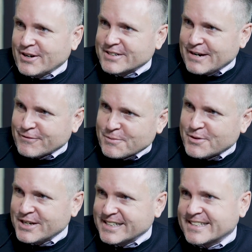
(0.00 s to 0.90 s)
down from
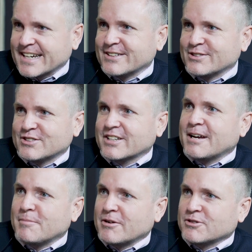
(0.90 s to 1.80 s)
30 seconds to
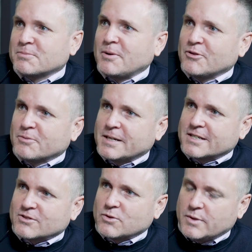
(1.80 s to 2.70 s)
get my response, but it
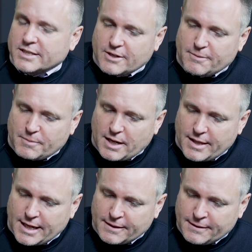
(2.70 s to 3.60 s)
doesn't always open like
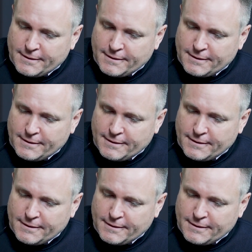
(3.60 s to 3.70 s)
that.